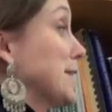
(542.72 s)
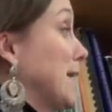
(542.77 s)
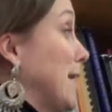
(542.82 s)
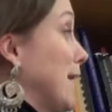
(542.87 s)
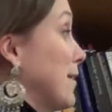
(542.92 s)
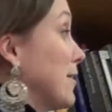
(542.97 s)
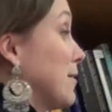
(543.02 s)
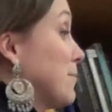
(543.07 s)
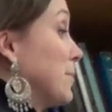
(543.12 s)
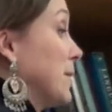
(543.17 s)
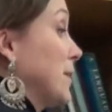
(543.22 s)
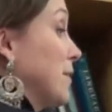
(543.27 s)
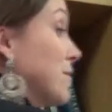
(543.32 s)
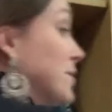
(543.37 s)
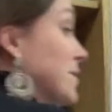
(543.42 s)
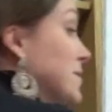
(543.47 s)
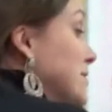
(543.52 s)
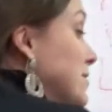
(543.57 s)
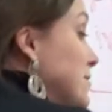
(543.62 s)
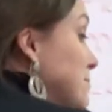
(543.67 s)
to add up here.
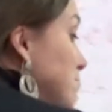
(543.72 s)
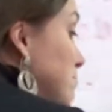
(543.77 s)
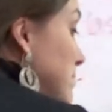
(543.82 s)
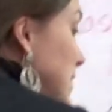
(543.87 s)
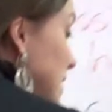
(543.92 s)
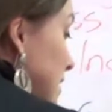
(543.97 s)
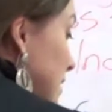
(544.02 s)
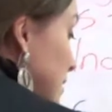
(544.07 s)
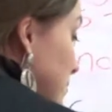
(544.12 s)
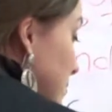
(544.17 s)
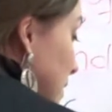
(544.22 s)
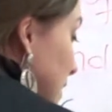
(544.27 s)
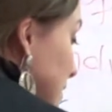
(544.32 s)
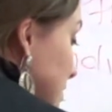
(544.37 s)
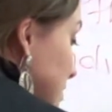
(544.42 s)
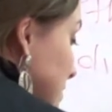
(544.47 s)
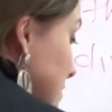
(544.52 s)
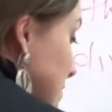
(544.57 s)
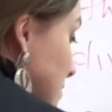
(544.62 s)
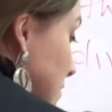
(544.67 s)
This is
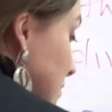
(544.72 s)
meaning-based.